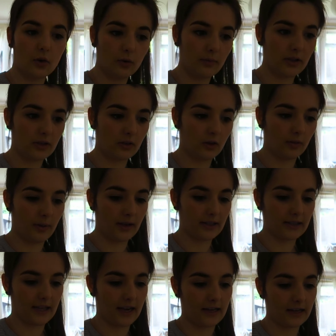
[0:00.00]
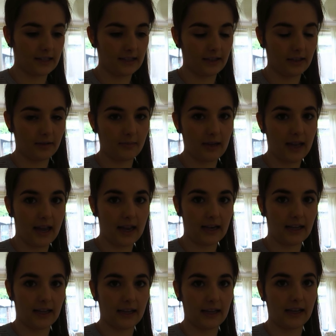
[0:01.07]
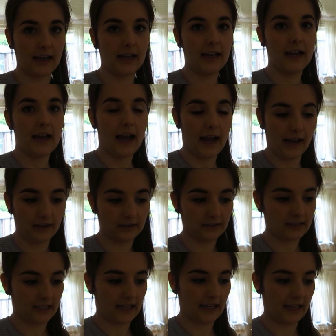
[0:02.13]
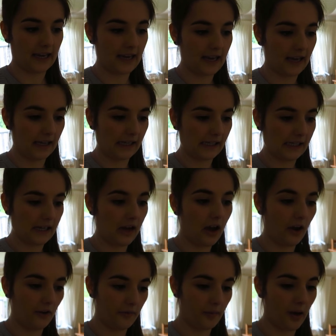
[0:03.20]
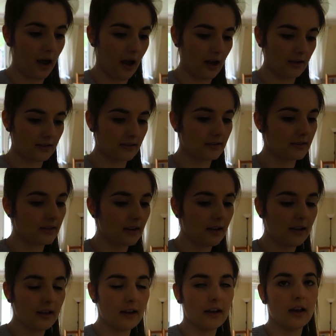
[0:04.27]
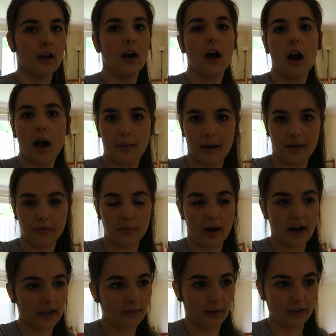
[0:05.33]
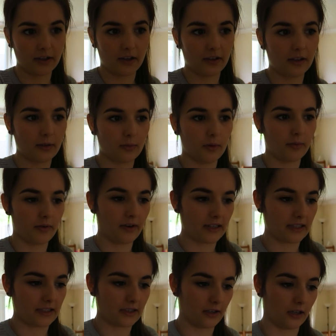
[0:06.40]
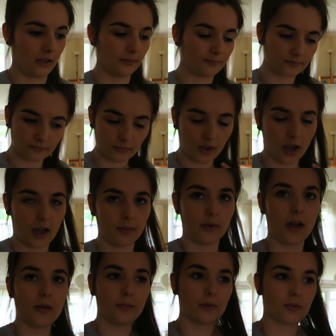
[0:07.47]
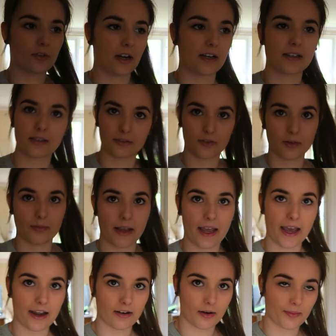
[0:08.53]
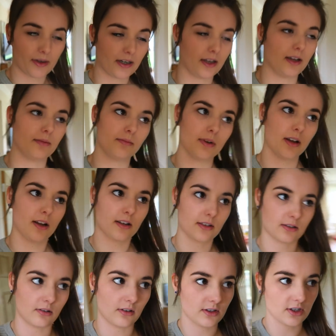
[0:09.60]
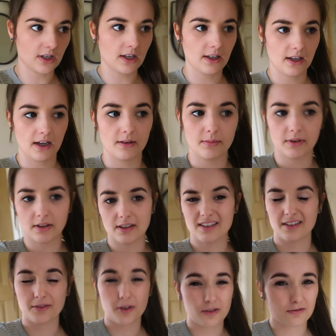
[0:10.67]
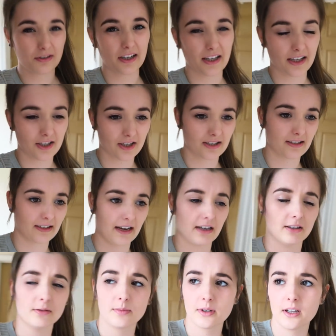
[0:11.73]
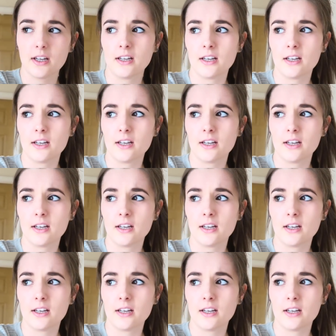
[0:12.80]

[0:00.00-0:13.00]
almost 10:15. I said I'd meet Ellie at Aldi at 1:30. I'm out of breath, but I don't think we'll be ready in time. I'm all dressed. I've got my hair up in a scrunchie again because I've got a really itchy scalp.